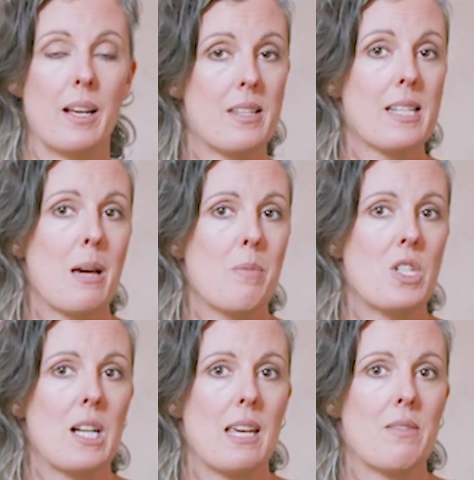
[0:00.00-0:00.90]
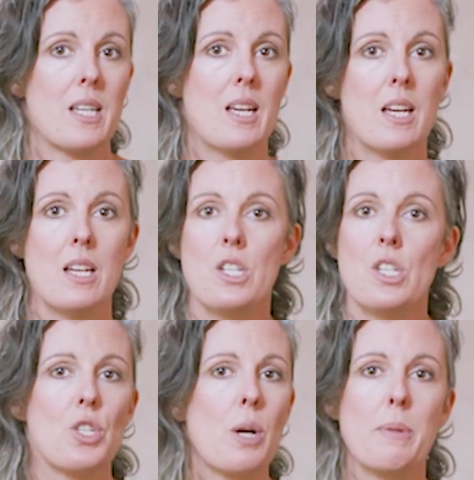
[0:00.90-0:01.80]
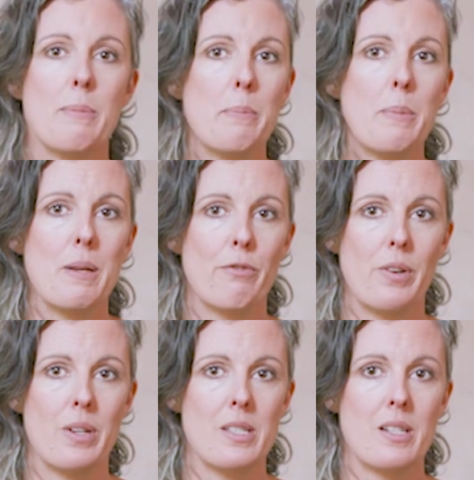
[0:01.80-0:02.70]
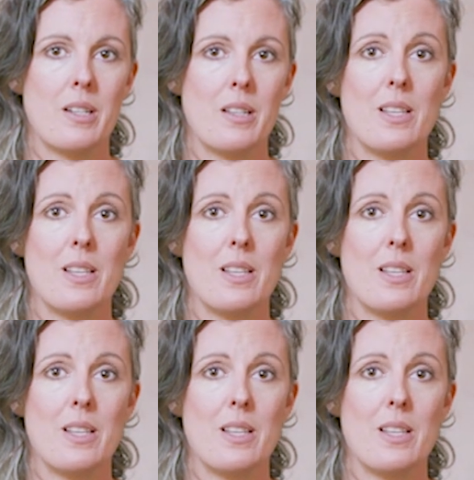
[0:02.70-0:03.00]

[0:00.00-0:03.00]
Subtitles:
like this cabbage leaves, just chop them bit first.